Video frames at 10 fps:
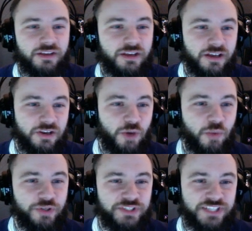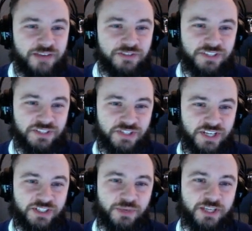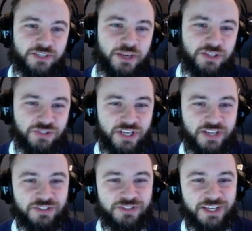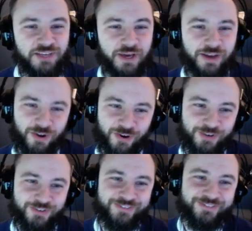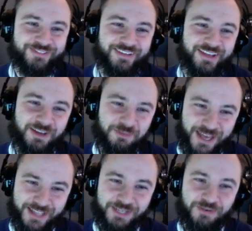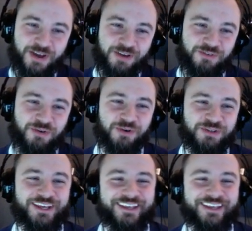A noble and savage says Jesse makes major changes in my heart, in a manly way, of course.